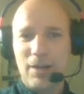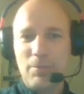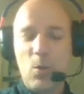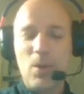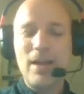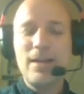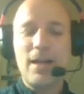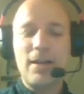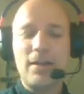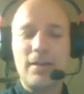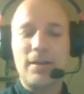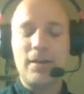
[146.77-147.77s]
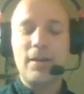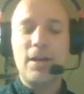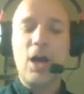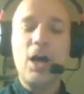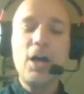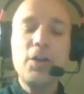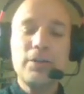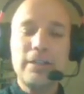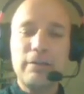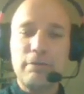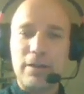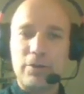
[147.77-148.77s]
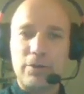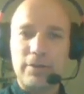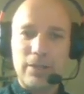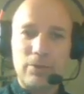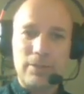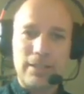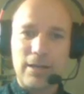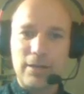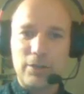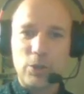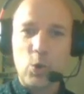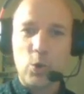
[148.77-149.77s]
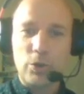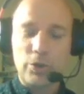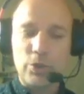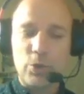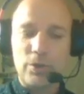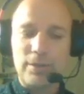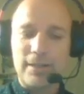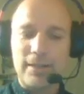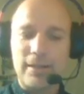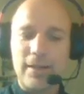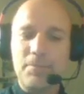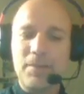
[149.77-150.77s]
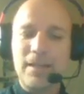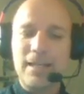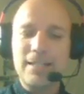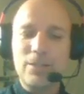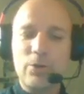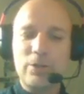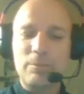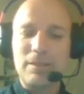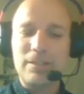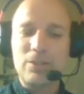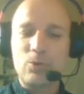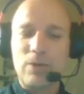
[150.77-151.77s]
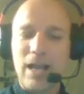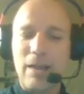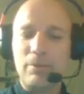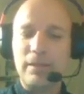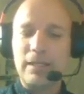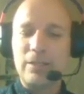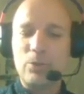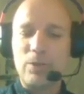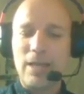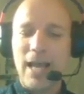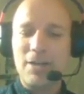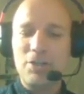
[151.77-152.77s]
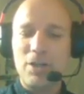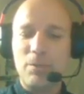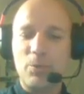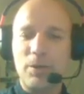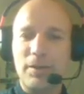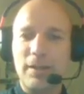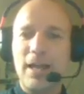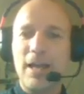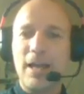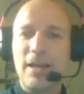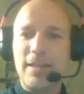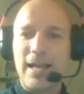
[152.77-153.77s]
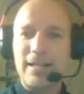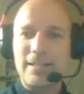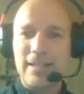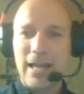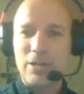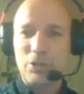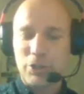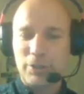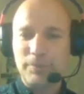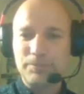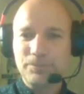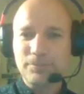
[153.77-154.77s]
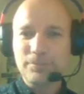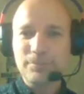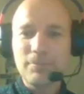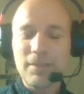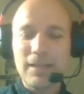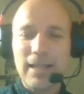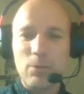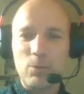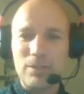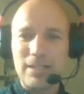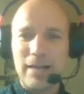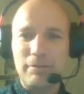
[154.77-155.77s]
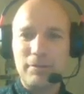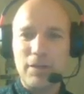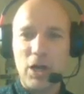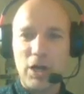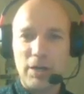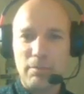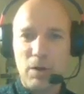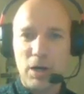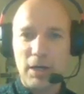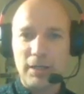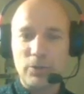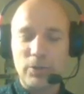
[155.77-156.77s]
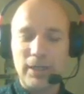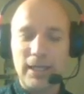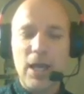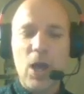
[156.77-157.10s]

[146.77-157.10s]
when the other defender that you see here in the corner notices it, he's going to be scrambling to catch up with that center that was left unmarked. Okay,